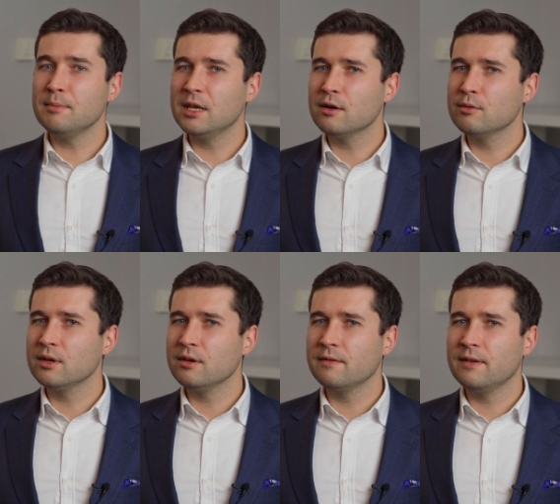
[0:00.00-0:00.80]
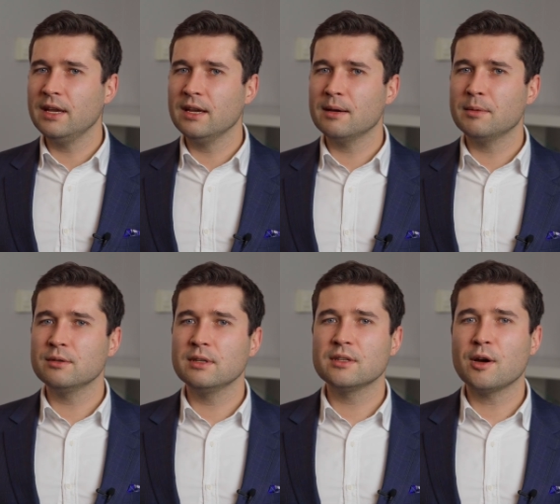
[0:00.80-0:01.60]
me know what you think
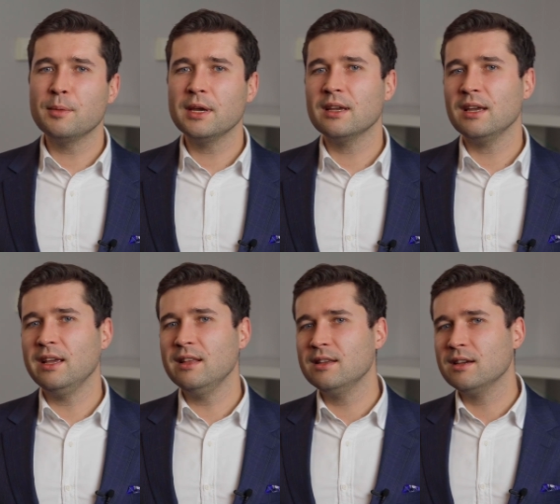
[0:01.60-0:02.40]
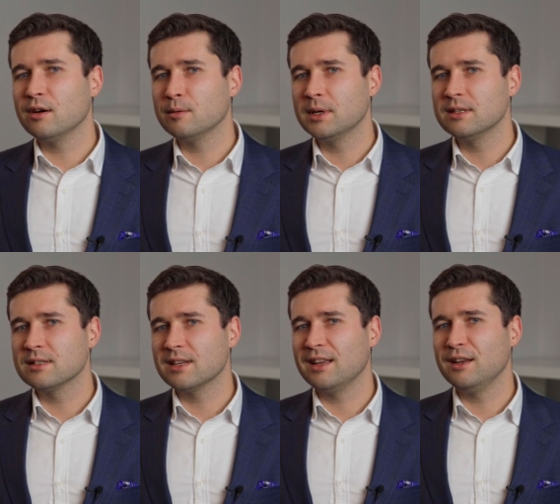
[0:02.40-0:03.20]
about the topic in the
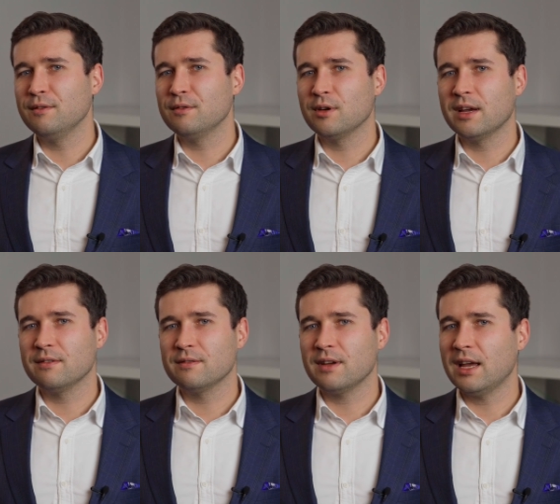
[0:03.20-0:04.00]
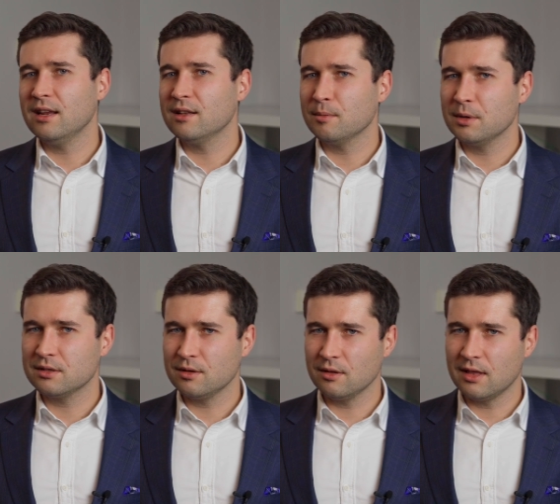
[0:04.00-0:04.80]
comments, and if you have any
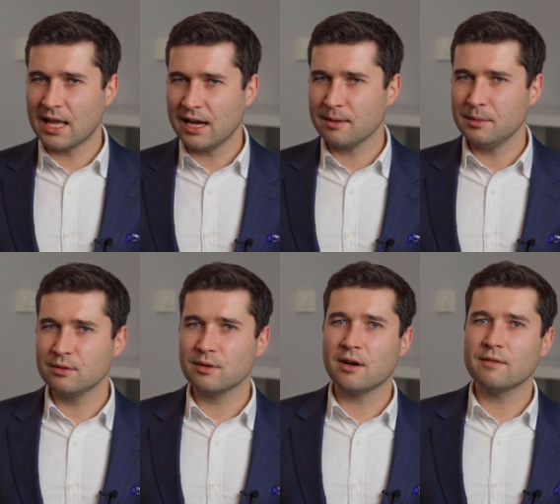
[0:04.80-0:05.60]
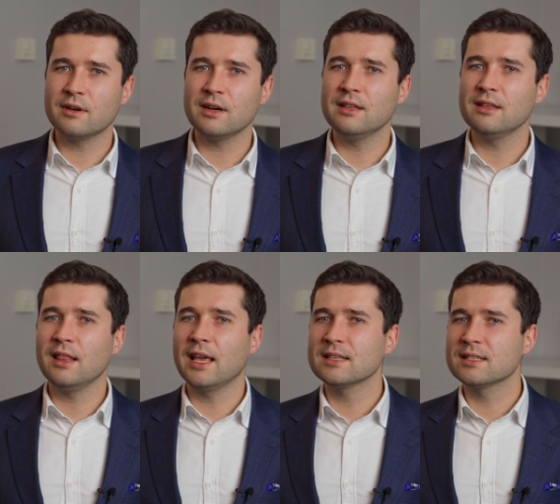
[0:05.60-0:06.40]
topics you'd like me to cover in the
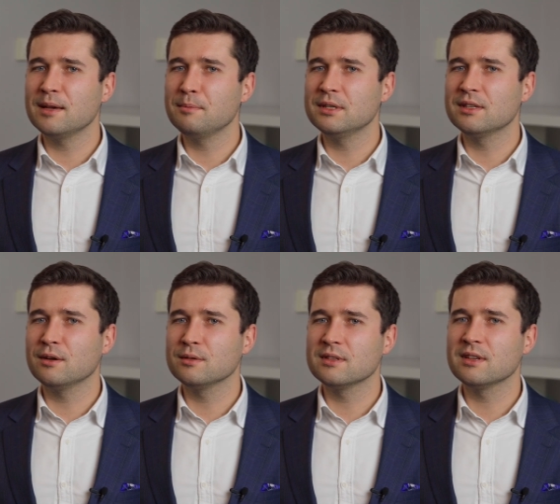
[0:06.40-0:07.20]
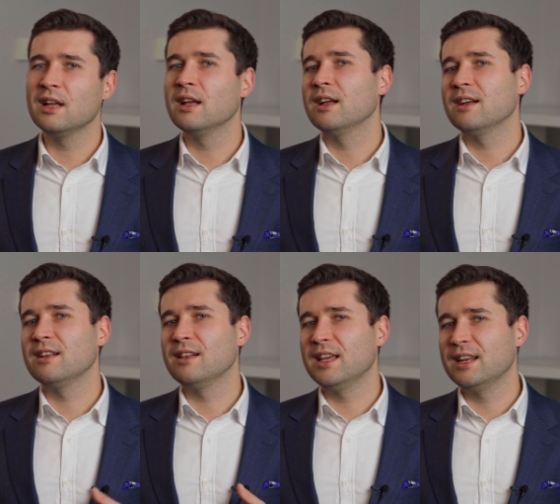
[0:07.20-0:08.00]
next episode,
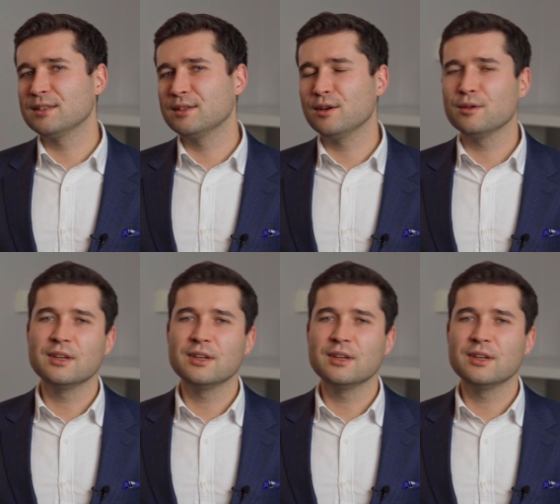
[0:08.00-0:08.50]
let us know.